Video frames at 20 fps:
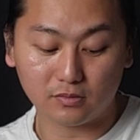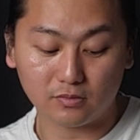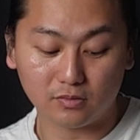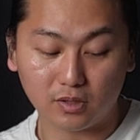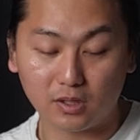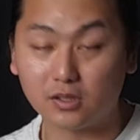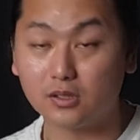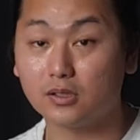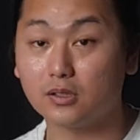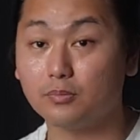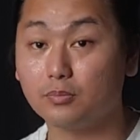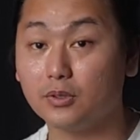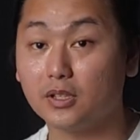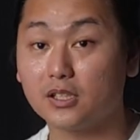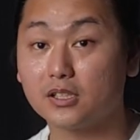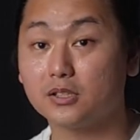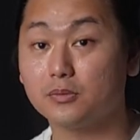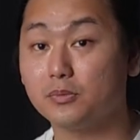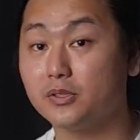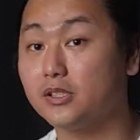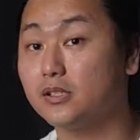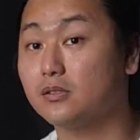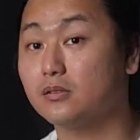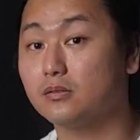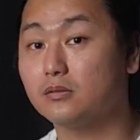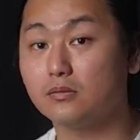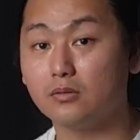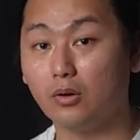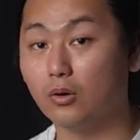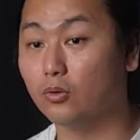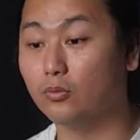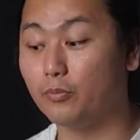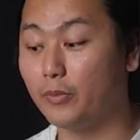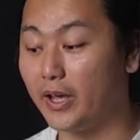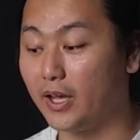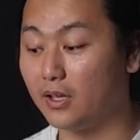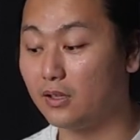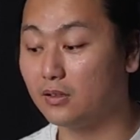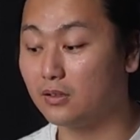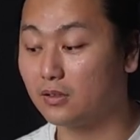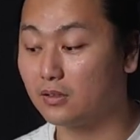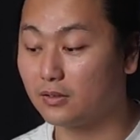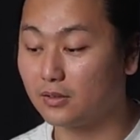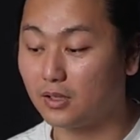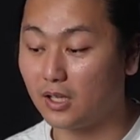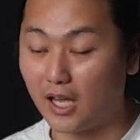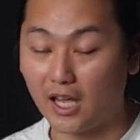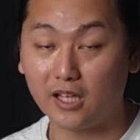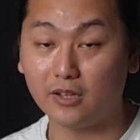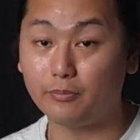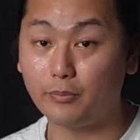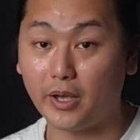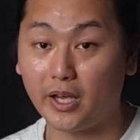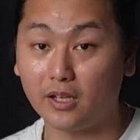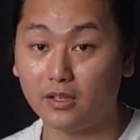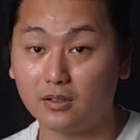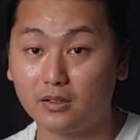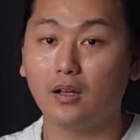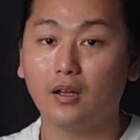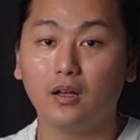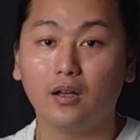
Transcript: it's the blacksmith's own made, handmade.